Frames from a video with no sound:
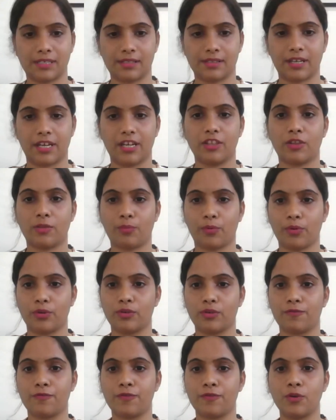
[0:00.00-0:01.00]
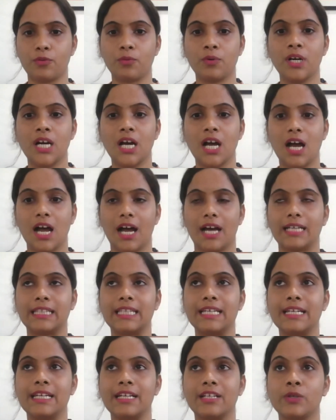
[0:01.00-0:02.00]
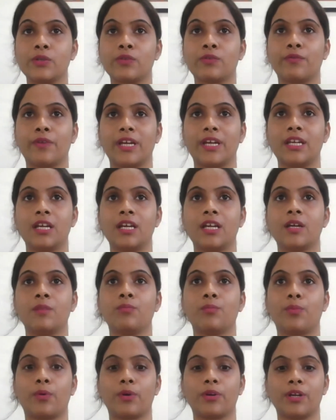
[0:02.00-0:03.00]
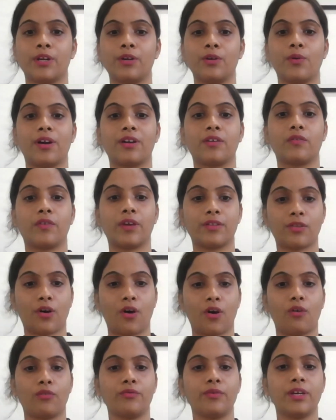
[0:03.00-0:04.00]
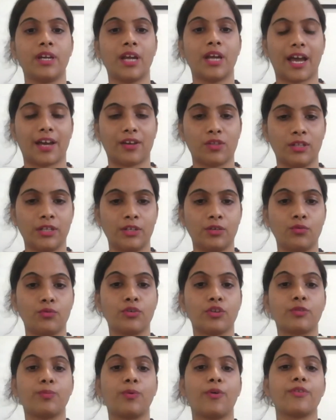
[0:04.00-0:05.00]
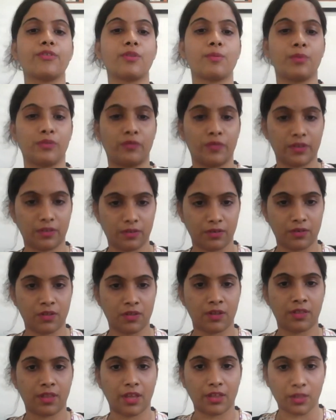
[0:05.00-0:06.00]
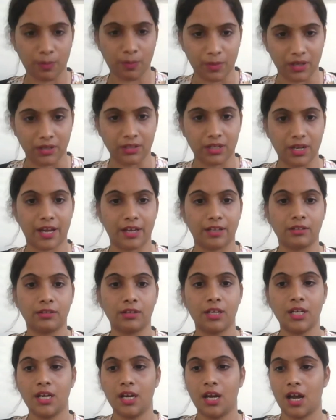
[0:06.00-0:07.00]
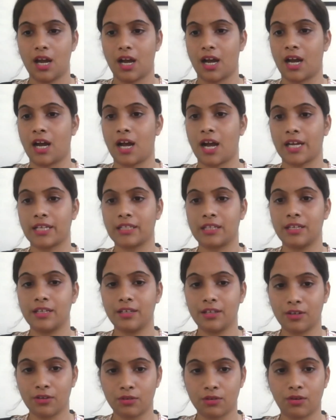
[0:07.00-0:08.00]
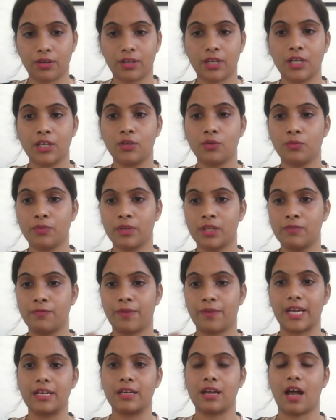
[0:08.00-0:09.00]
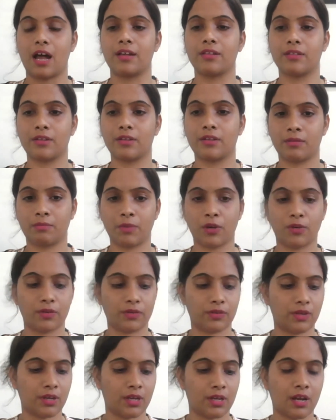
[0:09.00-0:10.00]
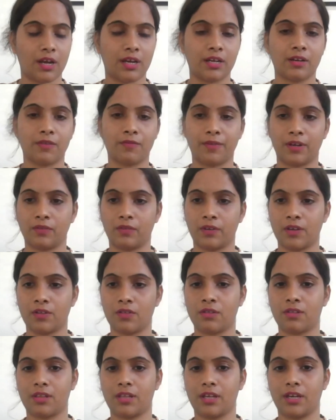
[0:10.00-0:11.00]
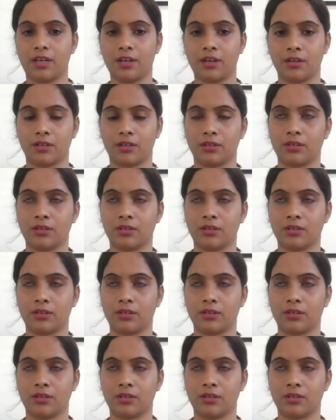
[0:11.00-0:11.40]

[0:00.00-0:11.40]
design point of view, I think it is very important to address how we actually do responsible research assessment. And I think, Gauri, you will find answers, because there are federations like